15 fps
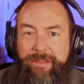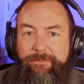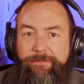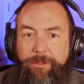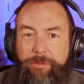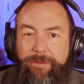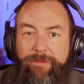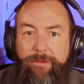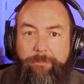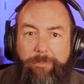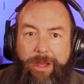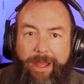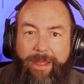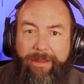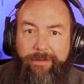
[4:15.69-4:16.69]
influence a
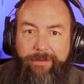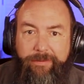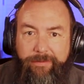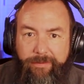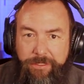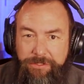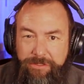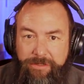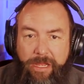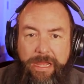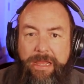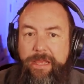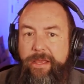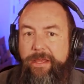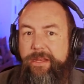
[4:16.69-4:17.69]
buying decision
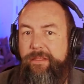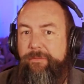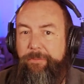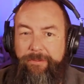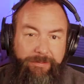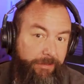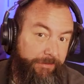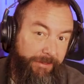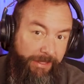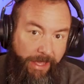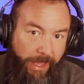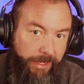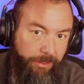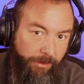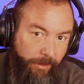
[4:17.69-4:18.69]
in a specific
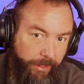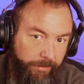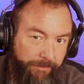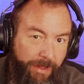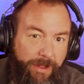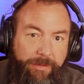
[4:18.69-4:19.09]
category,